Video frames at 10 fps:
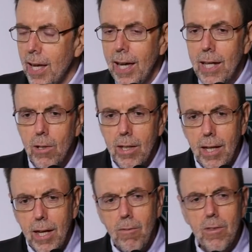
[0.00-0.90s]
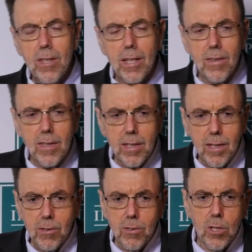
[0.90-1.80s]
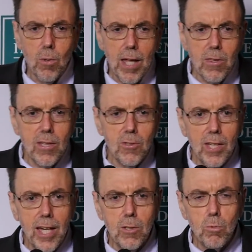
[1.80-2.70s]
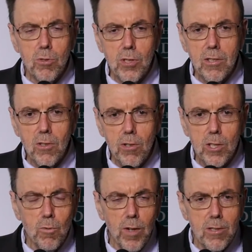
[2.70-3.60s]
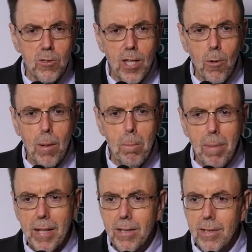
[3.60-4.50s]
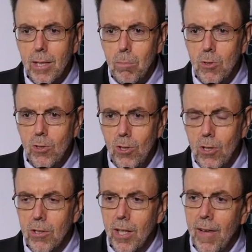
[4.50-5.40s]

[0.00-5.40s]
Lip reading: And everything in The New Atheist case was just on its face so abundantly absurd.